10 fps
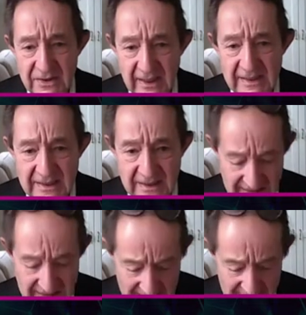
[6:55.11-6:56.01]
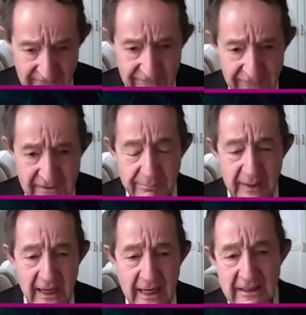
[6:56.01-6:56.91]
tests, exams, and
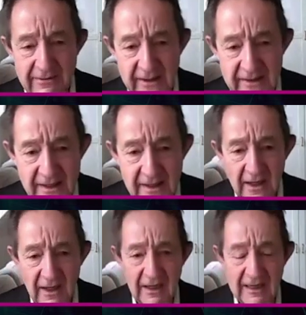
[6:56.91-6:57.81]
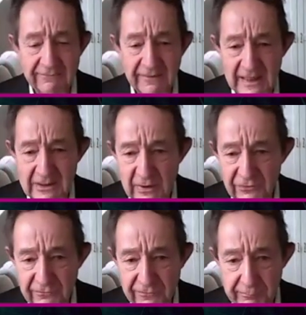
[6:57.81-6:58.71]
feedback, and then
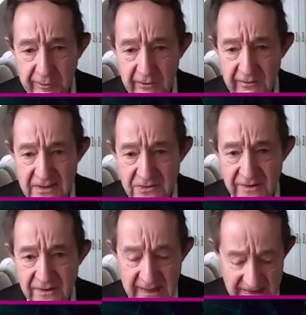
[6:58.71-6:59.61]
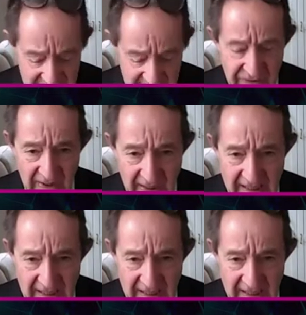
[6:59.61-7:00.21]
evaluation for progress onto the next stage.